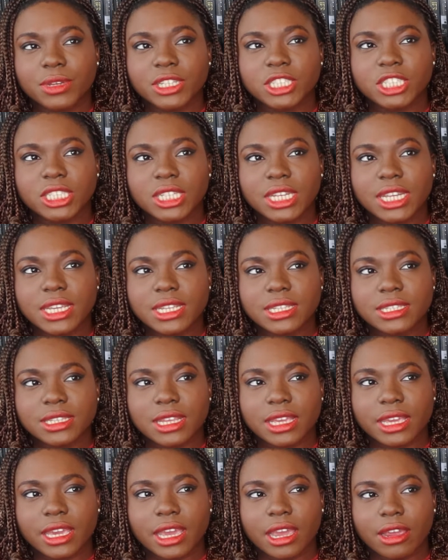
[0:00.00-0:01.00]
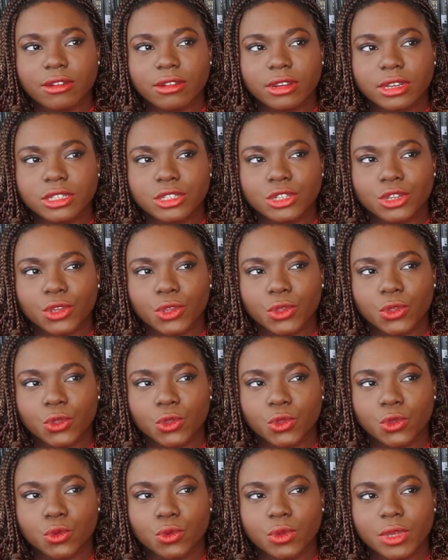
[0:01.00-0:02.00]
But she is a character
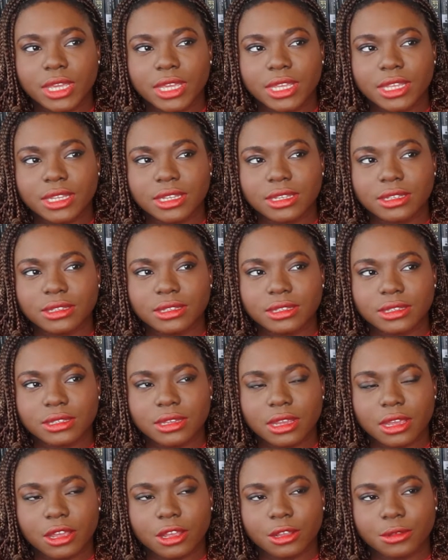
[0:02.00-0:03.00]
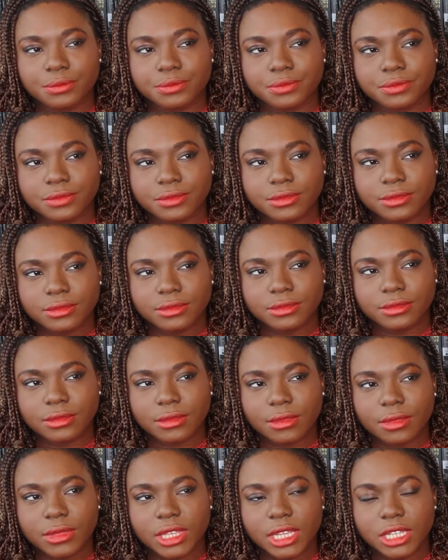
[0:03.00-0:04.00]
who is
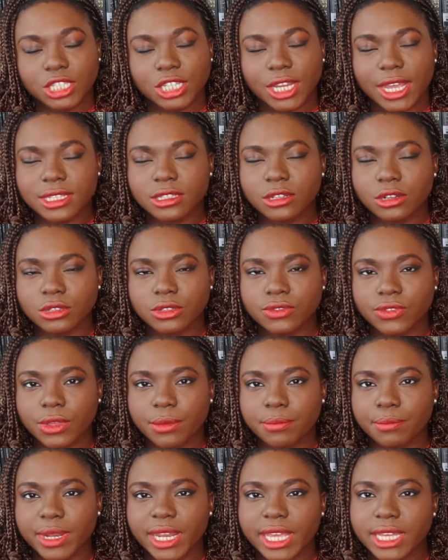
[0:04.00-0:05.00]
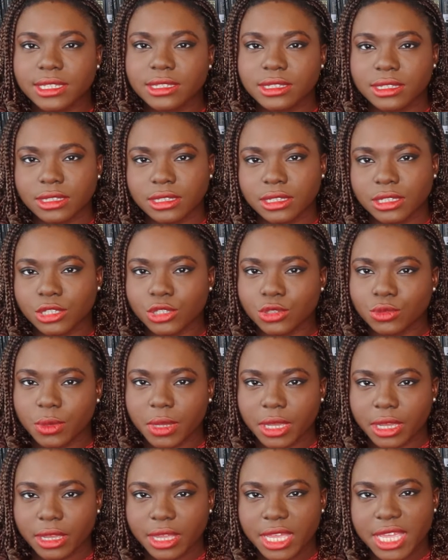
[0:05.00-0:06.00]
she has a lot of complexity to
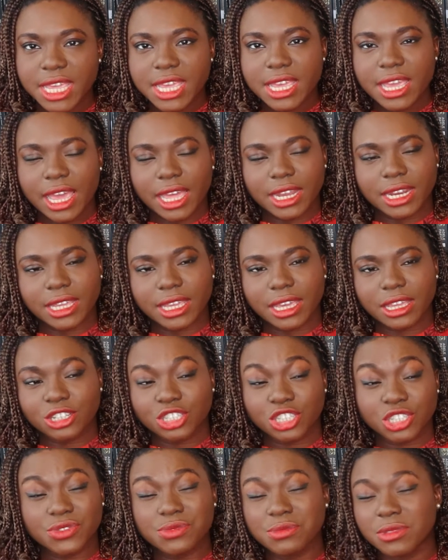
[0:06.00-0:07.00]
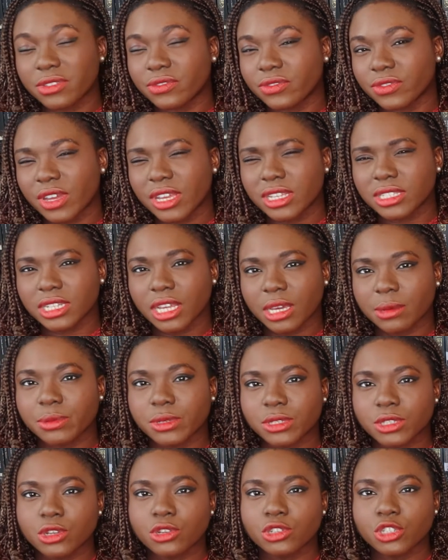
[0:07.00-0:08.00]
her, and again, just from the first
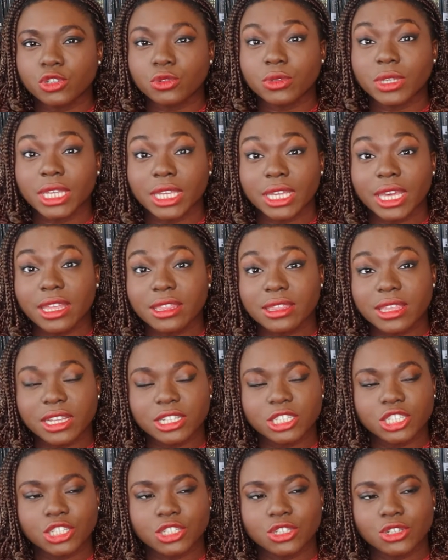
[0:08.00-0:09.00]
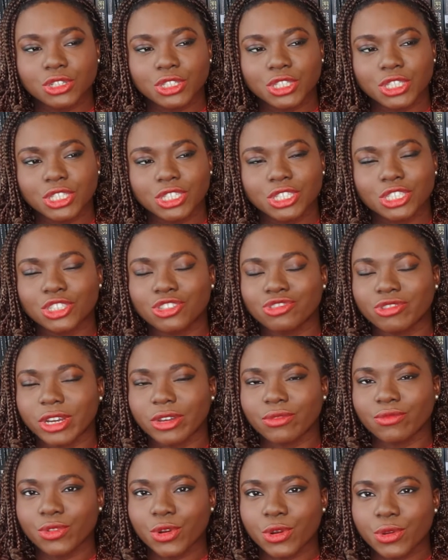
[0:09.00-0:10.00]
episode you can get that. She's not just a
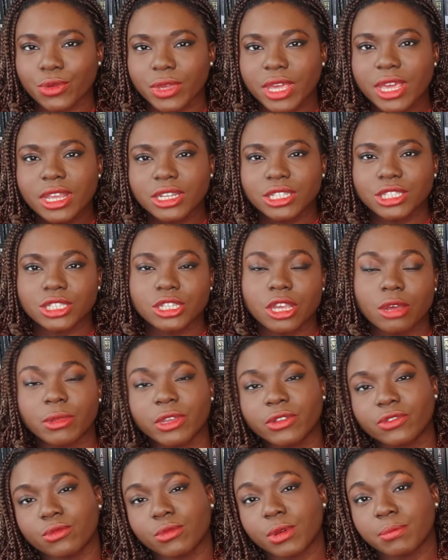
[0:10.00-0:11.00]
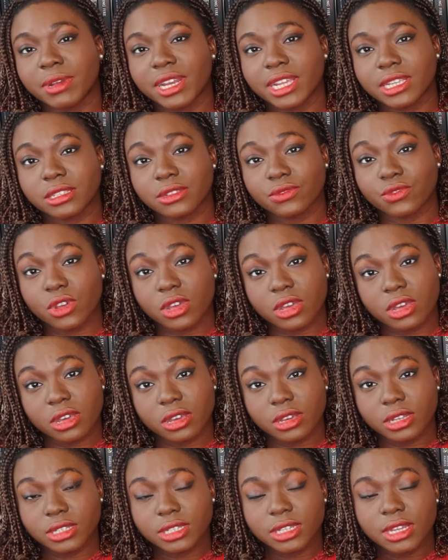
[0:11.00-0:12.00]
straight rogue. She's coming from a place of
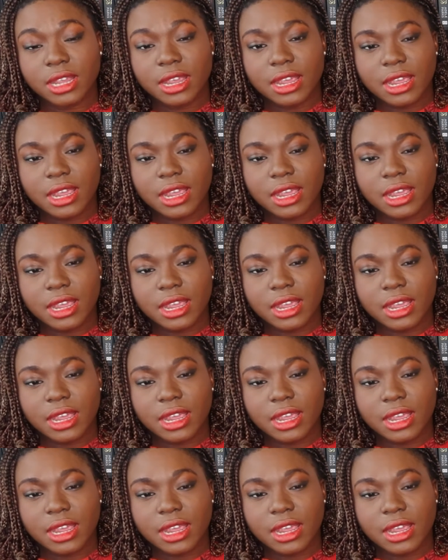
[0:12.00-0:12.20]
hurt.